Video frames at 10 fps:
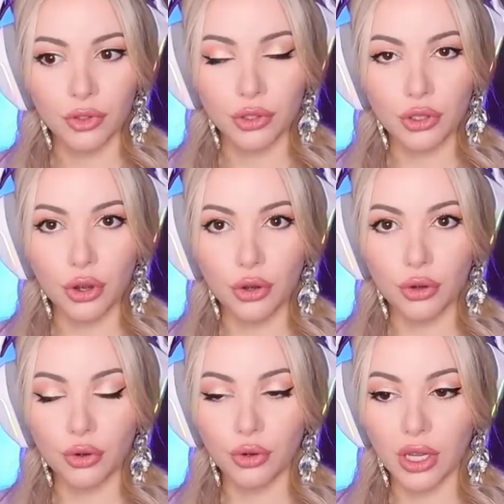
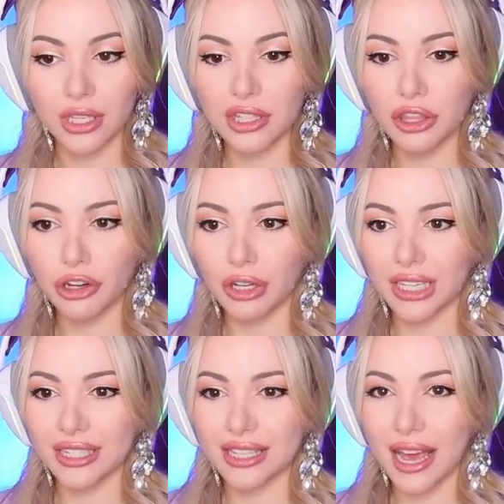So his theory
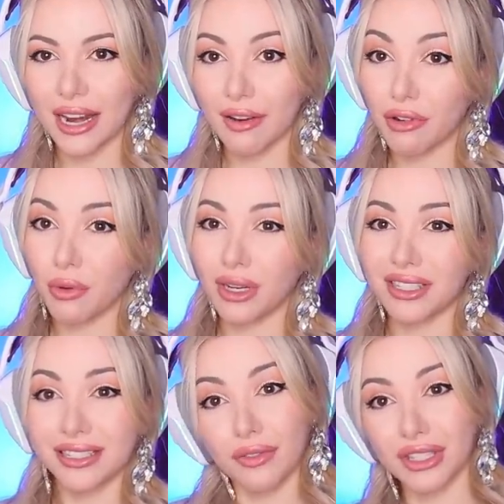is that everyone
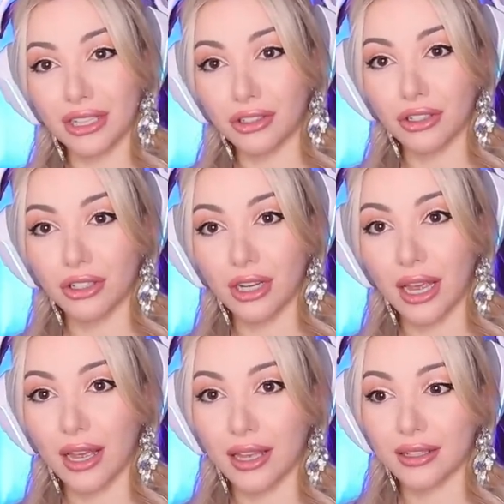is self-centered
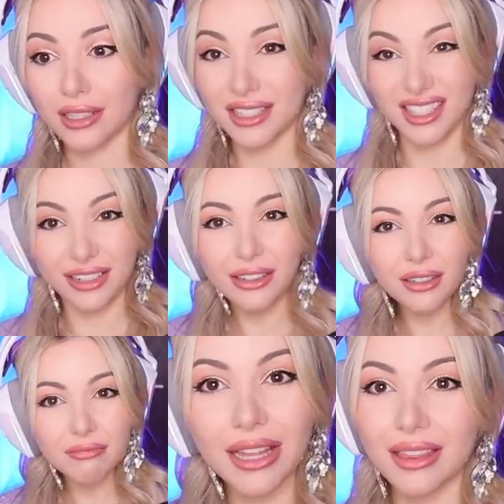and conceited
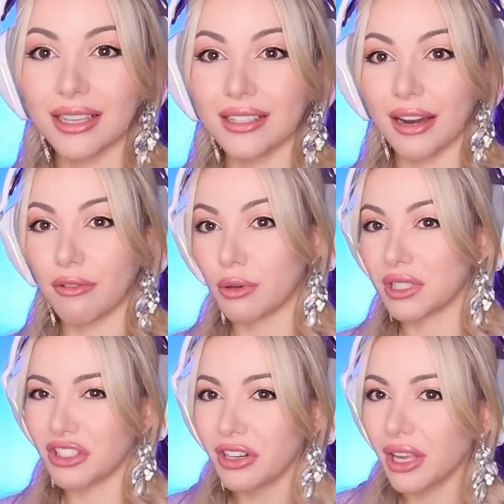and thinks that
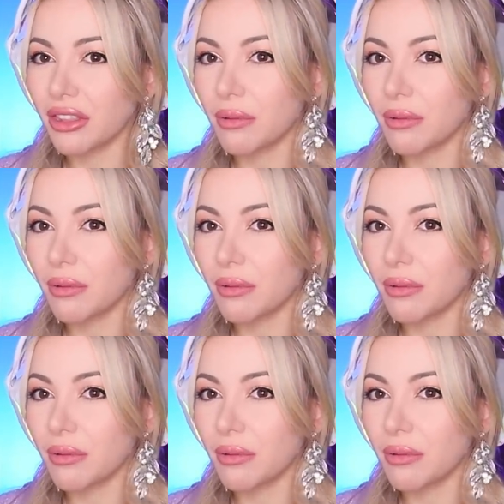everyone's staring at